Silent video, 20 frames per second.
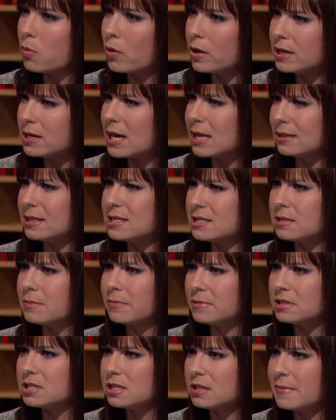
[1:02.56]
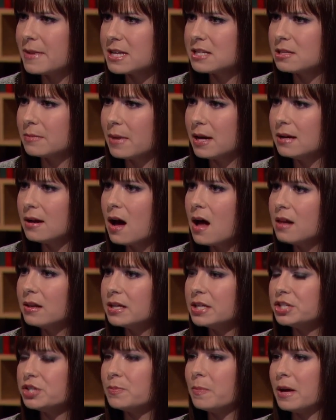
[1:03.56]
point, at least to the best of my
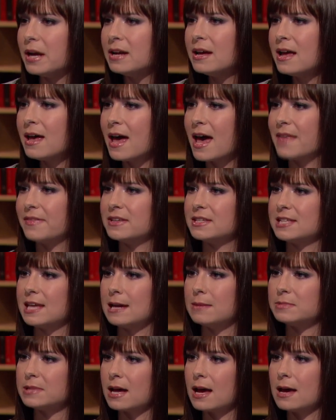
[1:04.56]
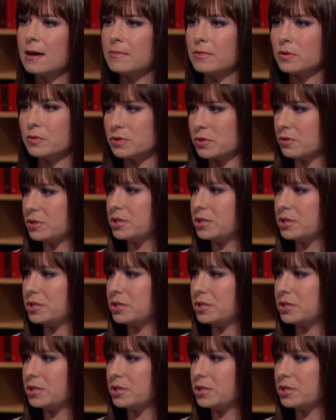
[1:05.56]
knowledge, but at the same time, those